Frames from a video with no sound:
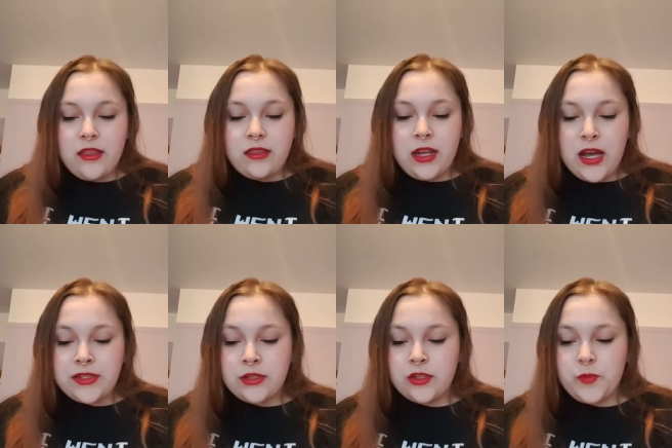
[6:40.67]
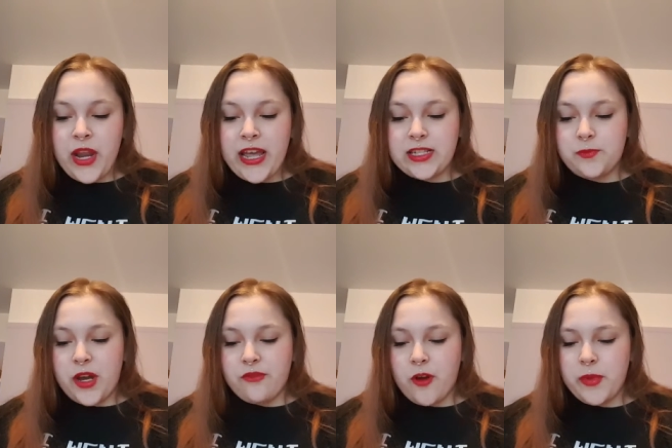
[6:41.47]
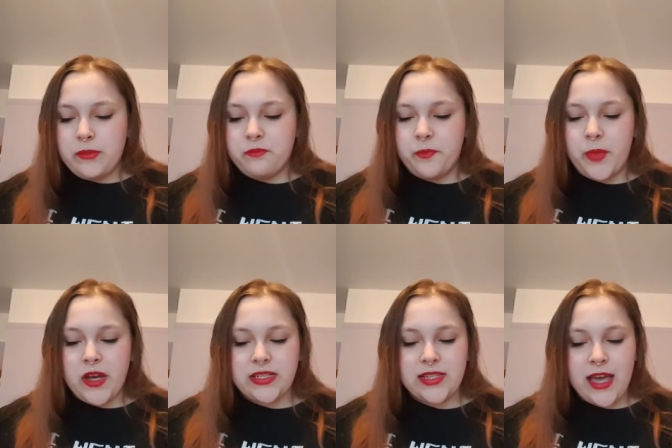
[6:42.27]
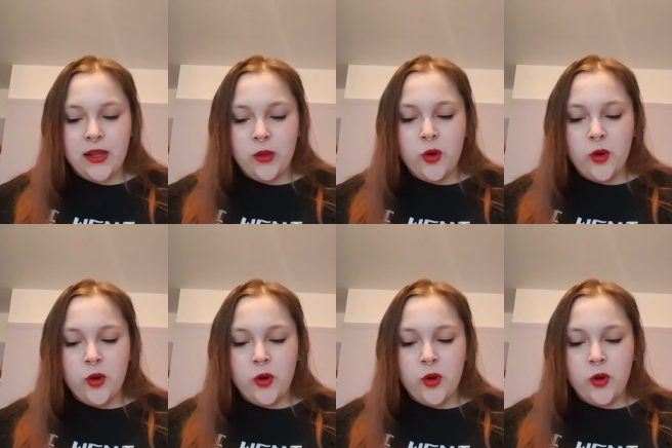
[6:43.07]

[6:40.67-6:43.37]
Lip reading: The Last Good Place by Robin Bursell,